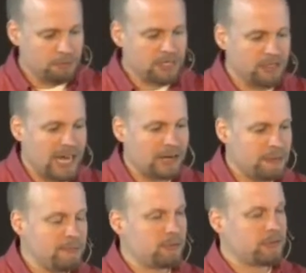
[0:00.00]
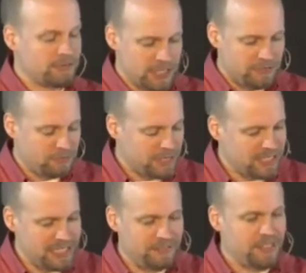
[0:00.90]
But a lot of people, there's even
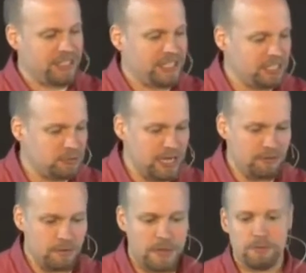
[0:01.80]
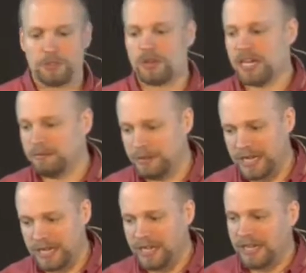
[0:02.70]
been DVDs made where people try to
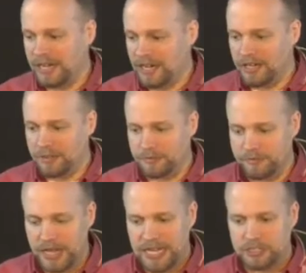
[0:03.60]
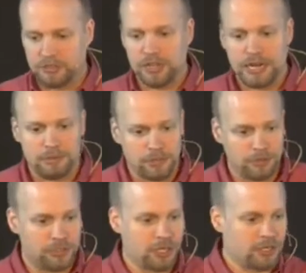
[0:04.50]
buy
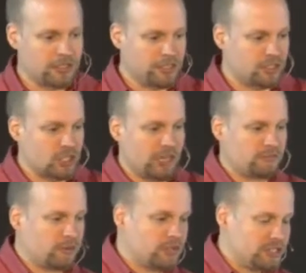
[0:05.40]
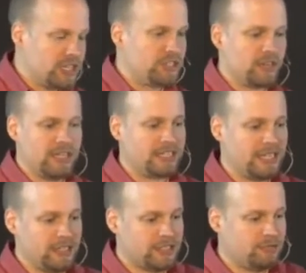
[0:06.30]
astronomical charts and softwares, and they try to
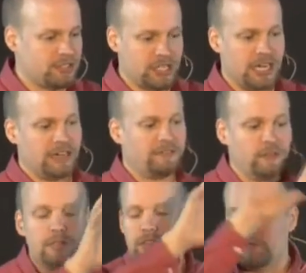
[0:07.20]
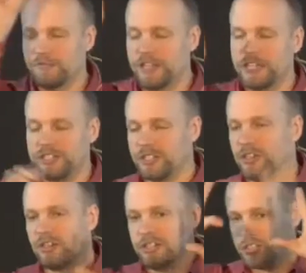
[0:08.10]
tell us it was a confluence of Venus
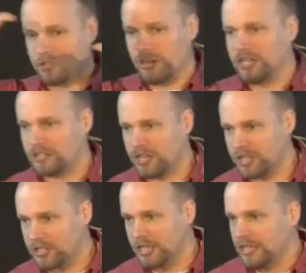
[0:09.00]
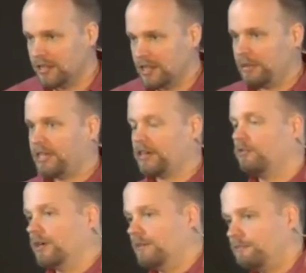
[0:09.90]
and all these strange things. Let me tell
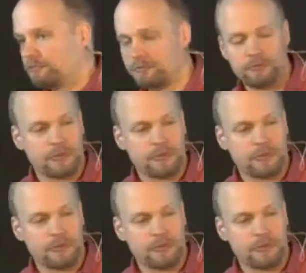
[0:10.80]
you what.